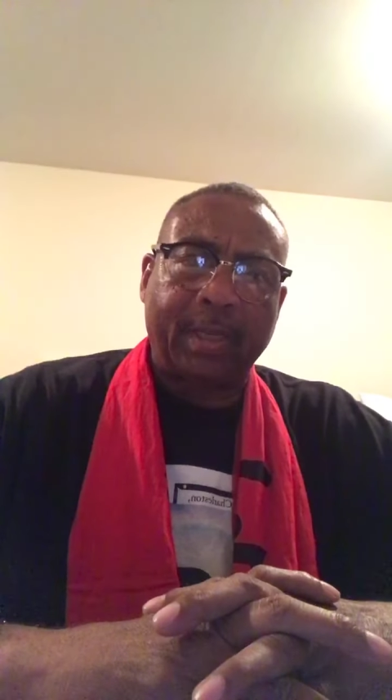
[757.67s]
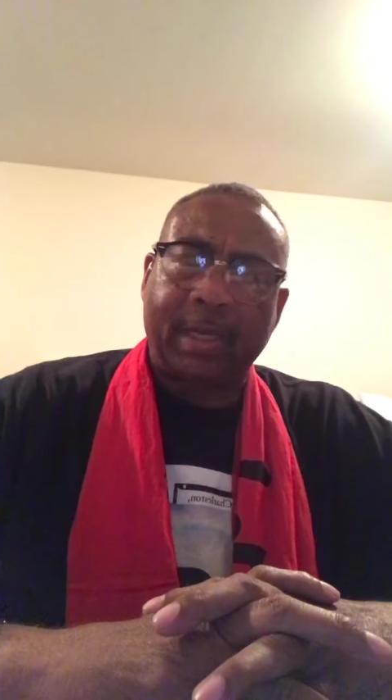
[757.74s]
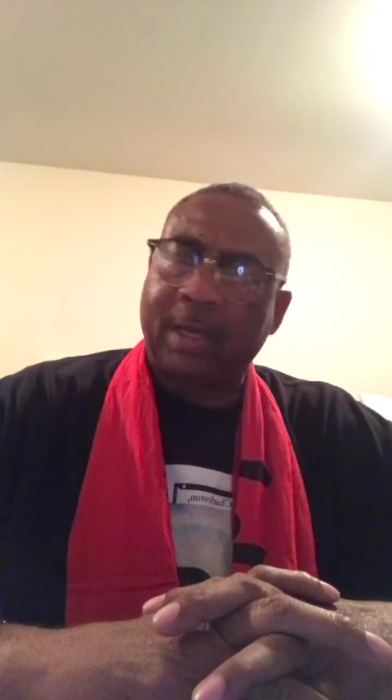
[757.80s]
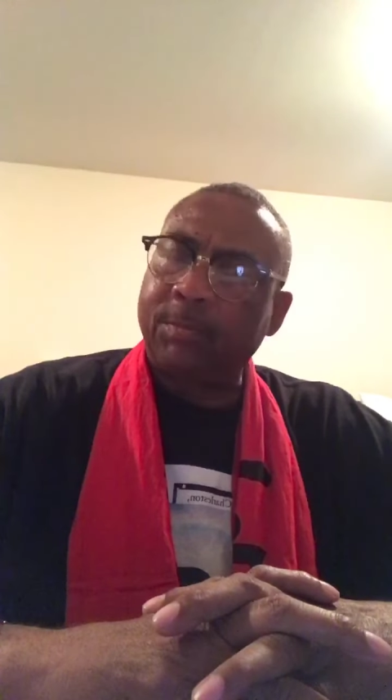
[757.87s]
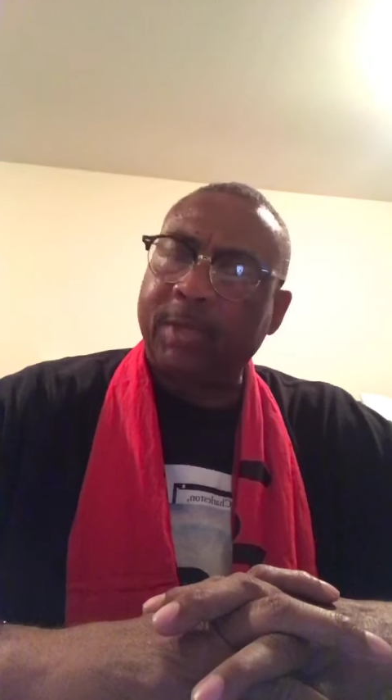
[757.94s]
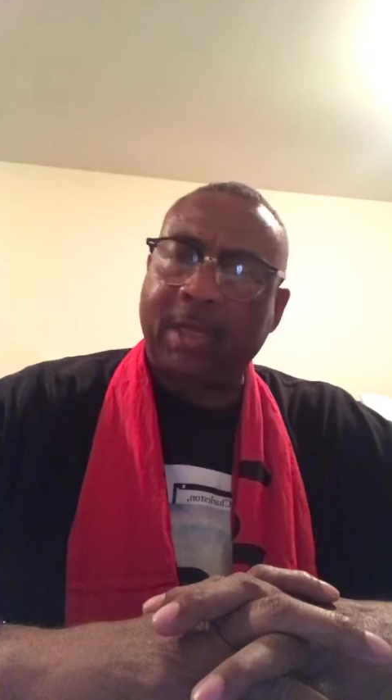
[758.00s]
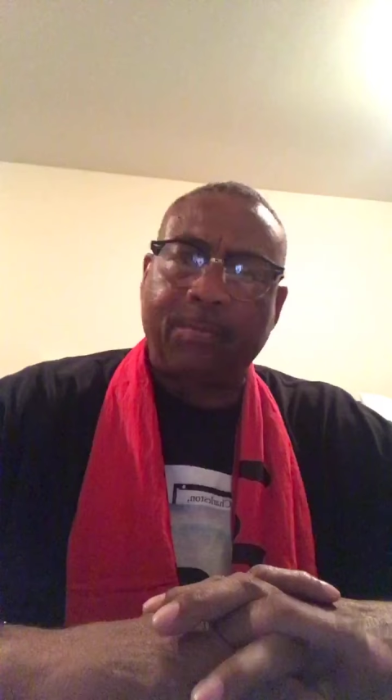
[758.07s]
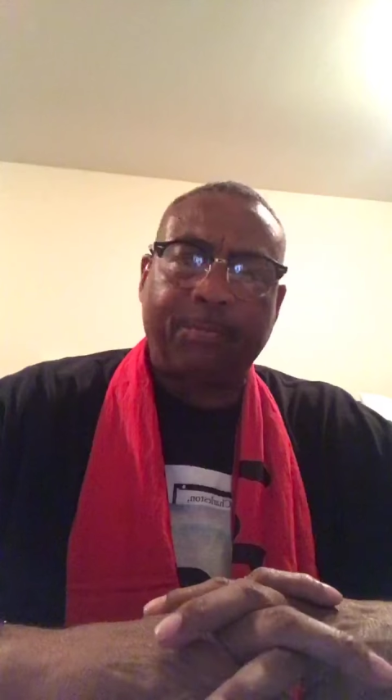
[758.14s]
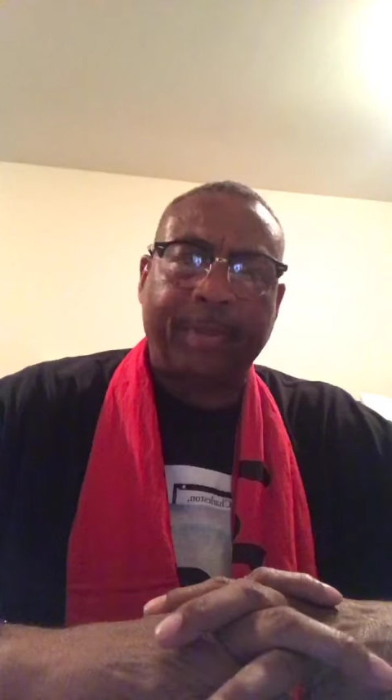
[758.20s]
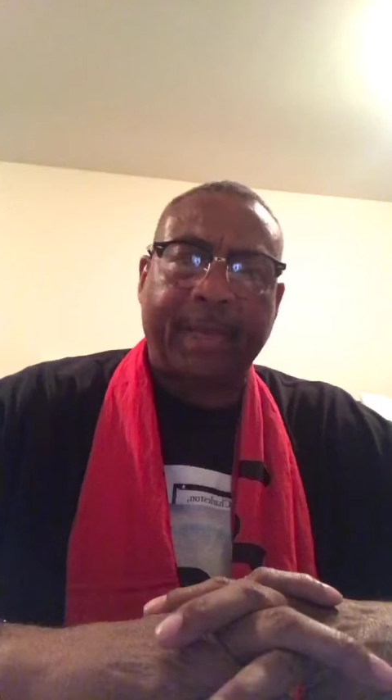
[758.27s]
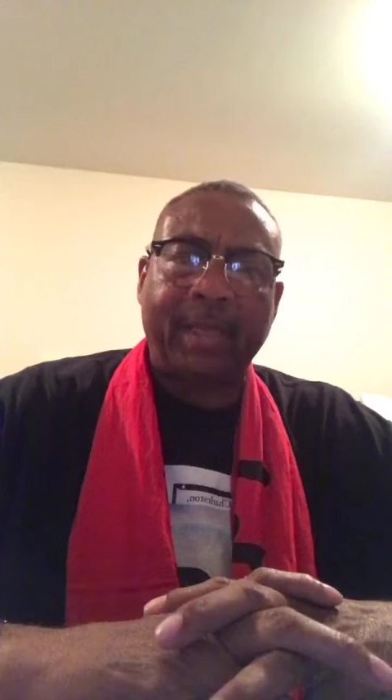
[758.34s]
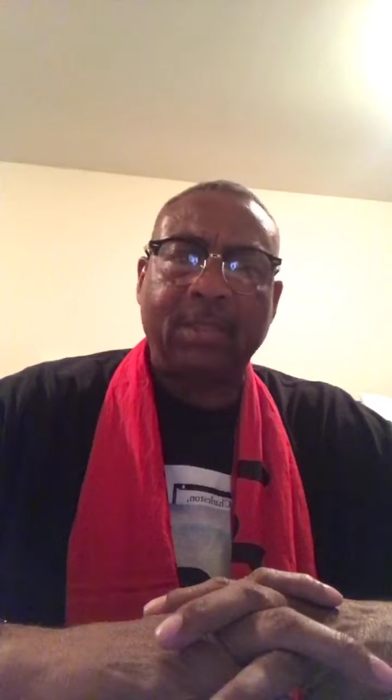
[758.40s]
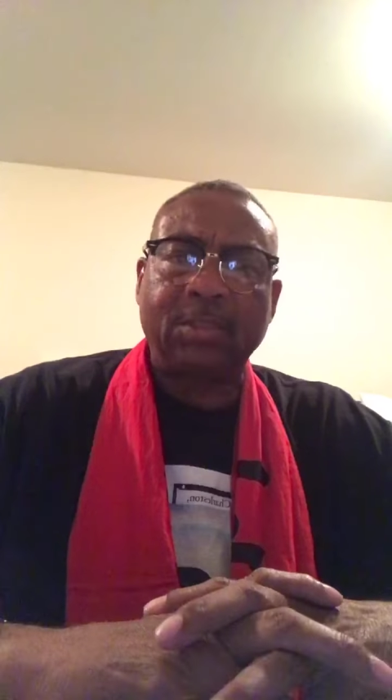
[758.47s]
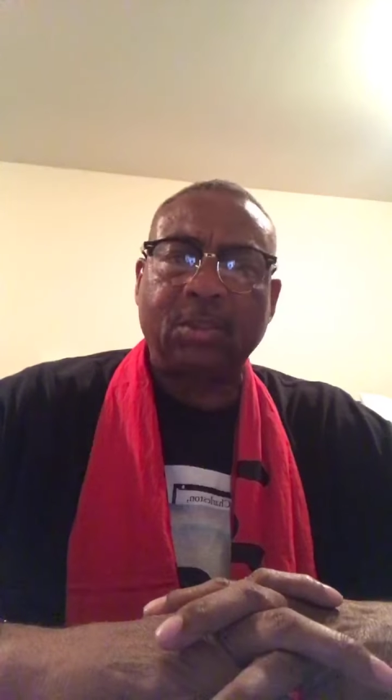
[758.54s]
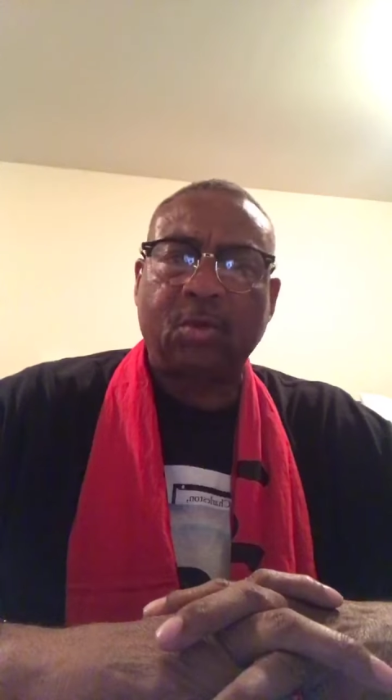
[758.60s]
and I'm not
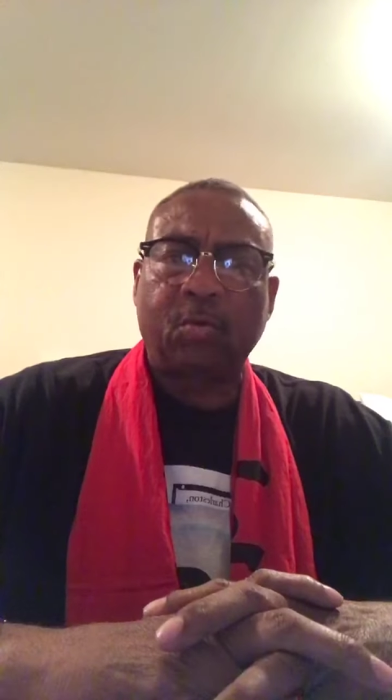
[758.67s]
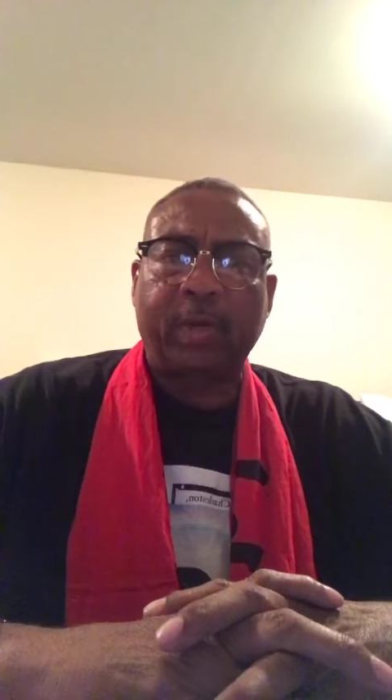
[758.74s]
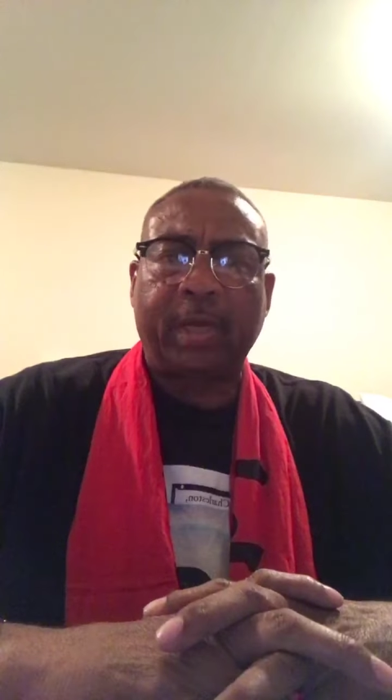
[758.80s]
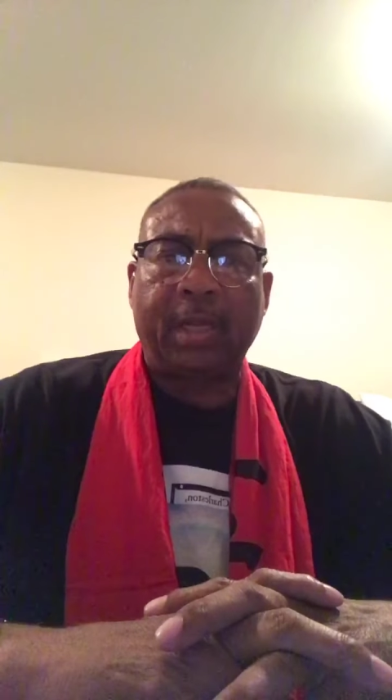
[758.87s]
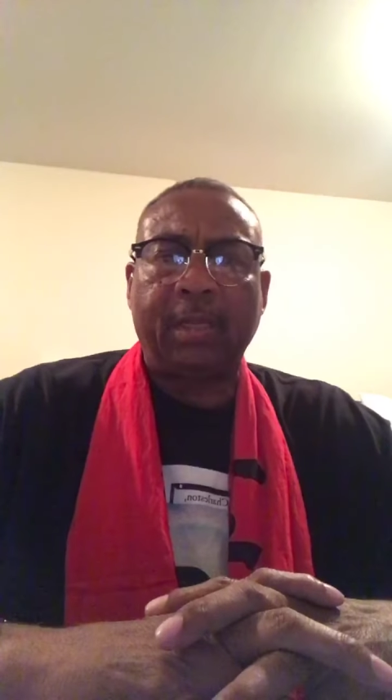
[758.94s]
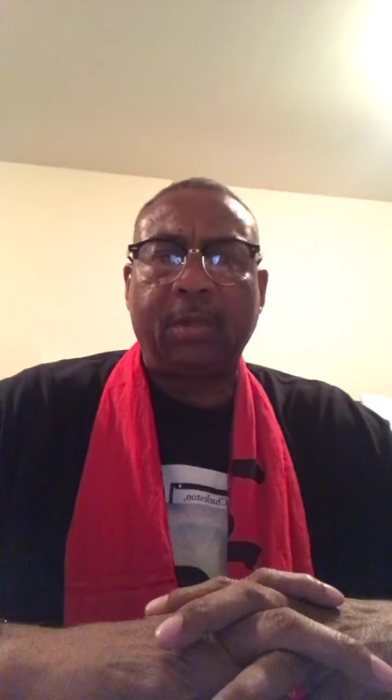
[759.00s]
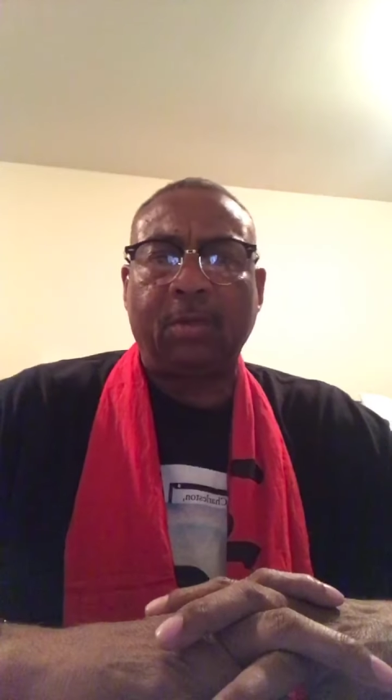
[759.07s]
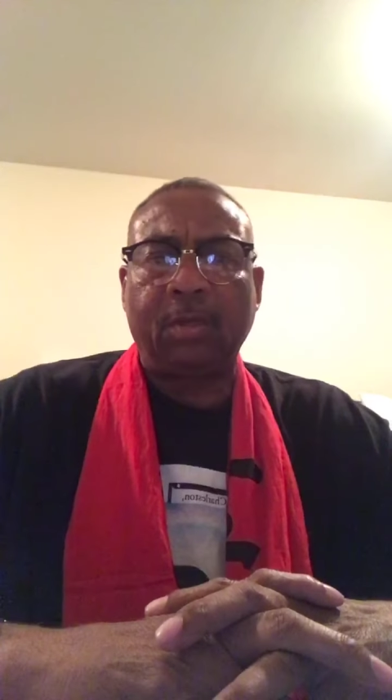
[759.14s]
patting Joe Riley